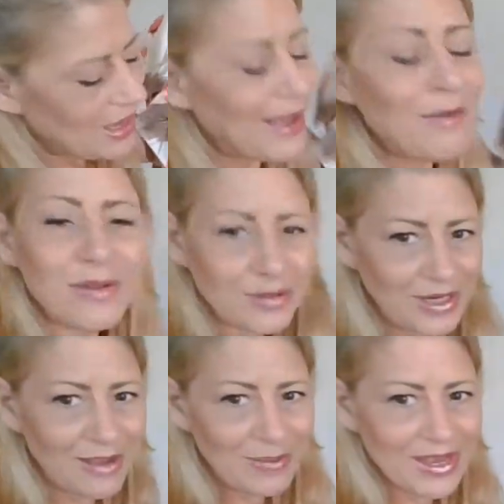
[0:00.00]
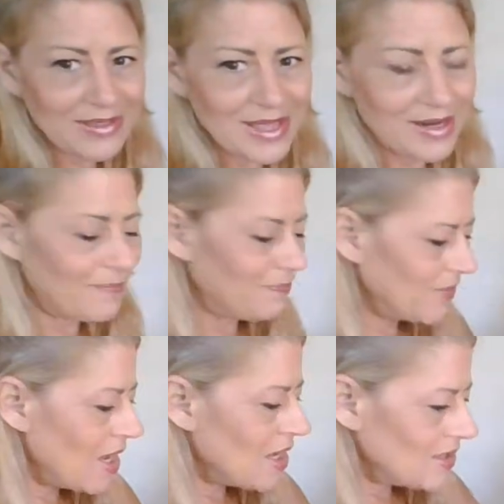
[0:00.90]
How could I pass that up?
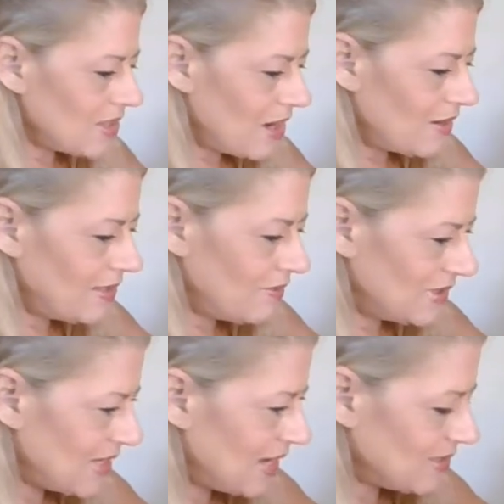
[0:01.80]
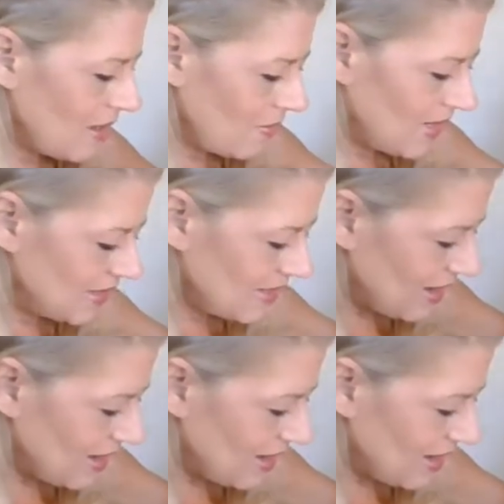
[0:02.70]
Sorry, new tags always.